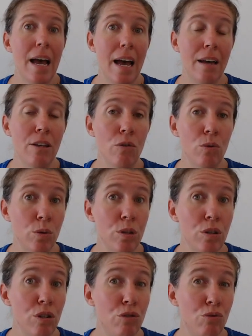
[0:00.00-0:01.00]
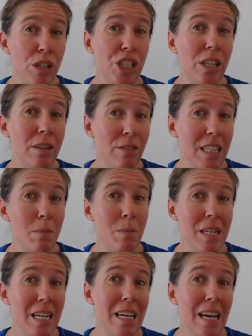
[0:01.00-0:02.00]
your nutrition, vitamin
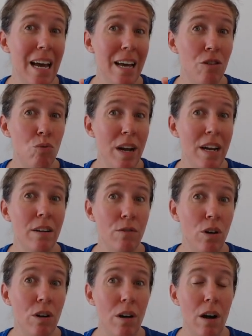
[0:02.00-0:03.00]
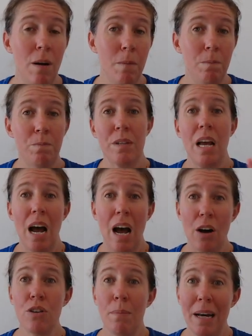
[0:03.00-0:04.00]
D, and training um,
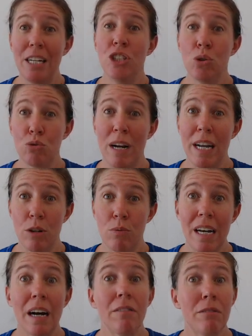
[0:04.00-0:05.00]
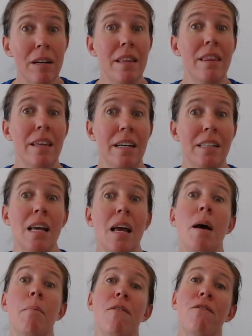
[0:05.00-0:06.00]
how you manage your training recovery and things
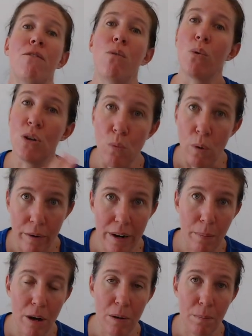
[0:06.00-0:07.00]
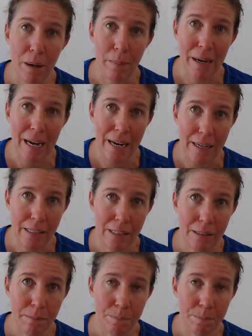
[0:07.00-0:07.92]
before you worry about biomechanics.